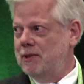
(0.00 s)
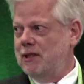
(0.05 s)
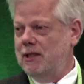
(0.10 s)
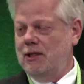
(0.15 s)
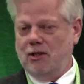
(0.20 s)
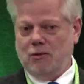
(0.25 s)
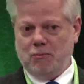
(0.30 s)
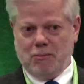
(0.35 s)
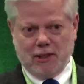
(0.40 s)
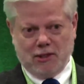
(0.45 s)

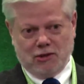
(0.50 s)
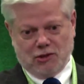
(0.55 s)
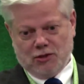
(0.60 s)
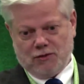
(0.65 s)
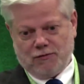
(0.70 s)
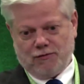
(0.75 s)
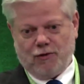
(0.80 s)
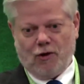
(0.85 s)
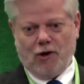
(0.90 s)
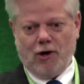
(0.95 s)
either being
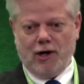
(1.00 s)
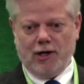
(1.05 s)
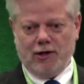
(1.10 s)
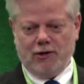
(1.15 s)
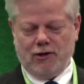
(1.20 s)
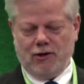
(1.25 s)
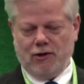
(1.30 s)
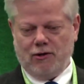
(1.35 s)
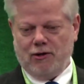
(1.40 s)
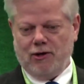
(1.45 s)
just fraud
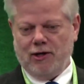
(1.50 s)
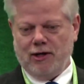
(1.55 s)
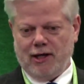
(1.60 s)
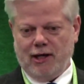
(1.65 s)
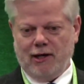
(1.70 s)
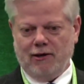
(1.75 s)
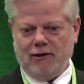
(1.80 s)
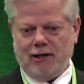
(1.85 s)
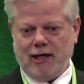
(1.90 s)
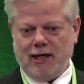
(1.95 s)
or a
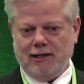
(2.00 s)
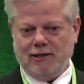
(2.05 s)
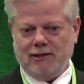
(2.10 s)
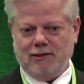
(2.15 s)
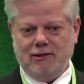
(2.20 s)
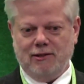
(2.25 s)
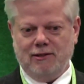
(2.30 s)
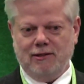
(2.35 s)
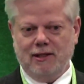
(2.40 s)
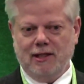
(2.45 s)
health
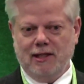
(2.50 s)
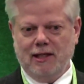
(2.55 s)
hazard.